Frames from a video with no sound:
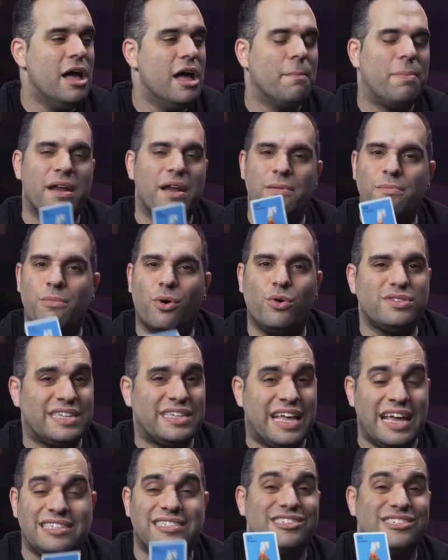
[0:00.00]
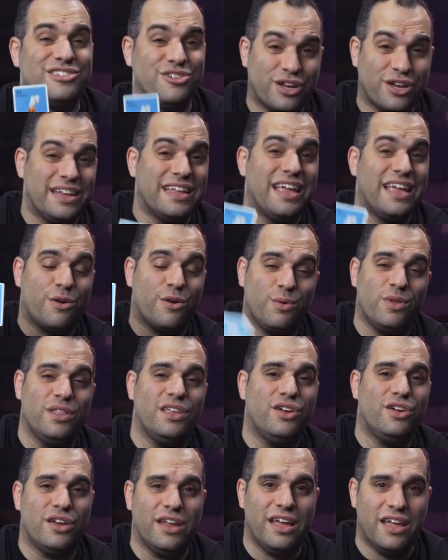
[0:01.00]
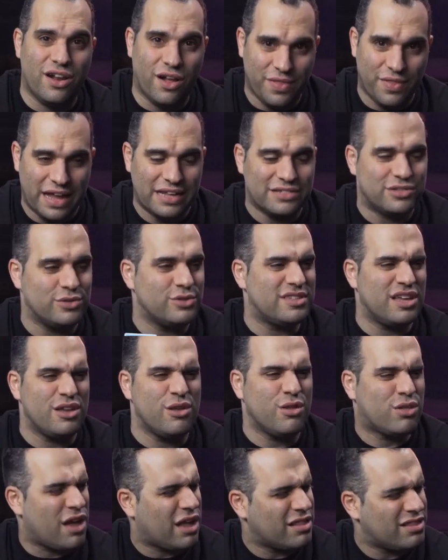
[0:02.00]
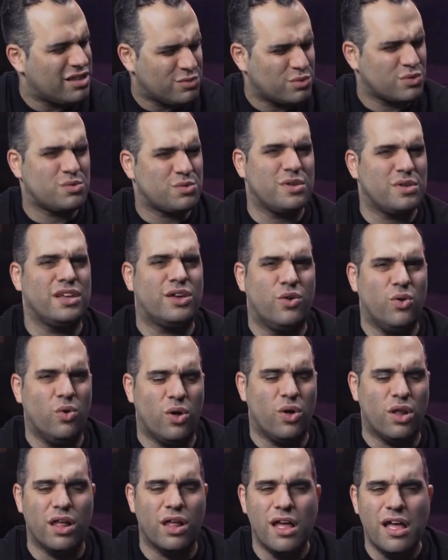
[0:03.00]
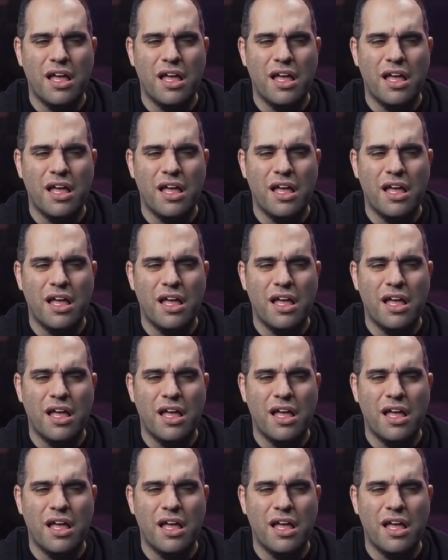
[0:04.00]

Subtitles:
But in most cases, you're going to get a really good hit on that. So you say, you thought this was really cool,